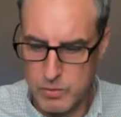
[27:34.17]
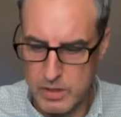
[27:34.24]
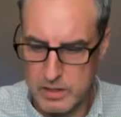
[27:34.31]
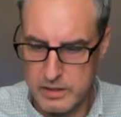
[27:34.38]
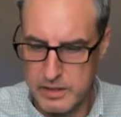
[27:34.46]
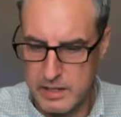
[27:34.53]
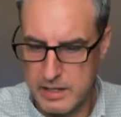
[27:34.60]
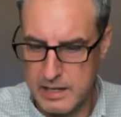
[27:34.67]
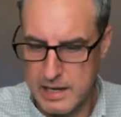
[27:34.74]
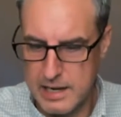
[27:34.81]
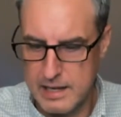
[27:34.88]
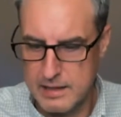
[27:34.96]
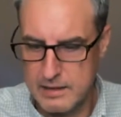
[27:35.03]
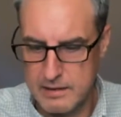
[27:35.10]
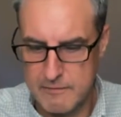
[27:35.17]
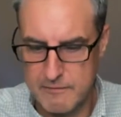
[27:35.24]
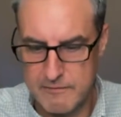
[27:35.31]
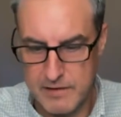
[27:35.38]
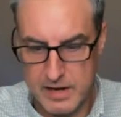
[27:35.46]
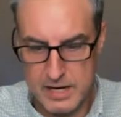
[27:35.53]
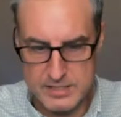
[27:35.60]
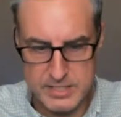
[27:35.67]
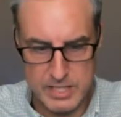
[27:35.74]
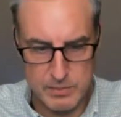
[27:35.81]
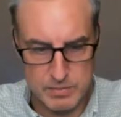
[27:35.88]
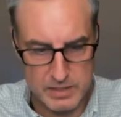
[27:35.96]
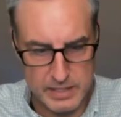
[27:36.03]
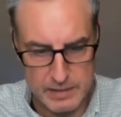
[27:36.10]
quickly and very
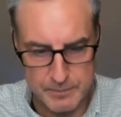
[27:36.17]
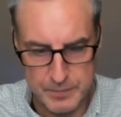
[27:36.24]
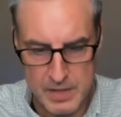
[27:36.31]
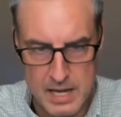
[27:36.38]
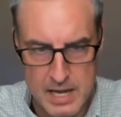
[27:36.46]
deeply.